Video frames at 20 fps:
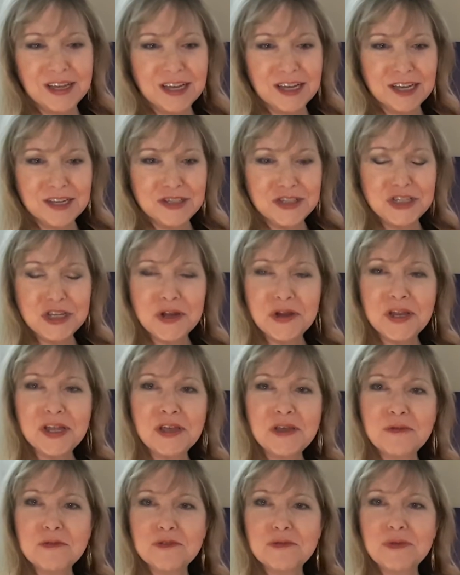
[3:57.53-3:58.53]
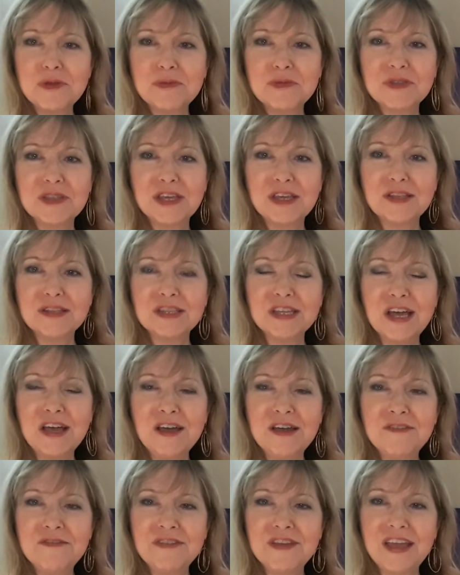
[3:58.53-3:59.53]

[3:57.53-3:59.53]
uh, sharing it with people that you love,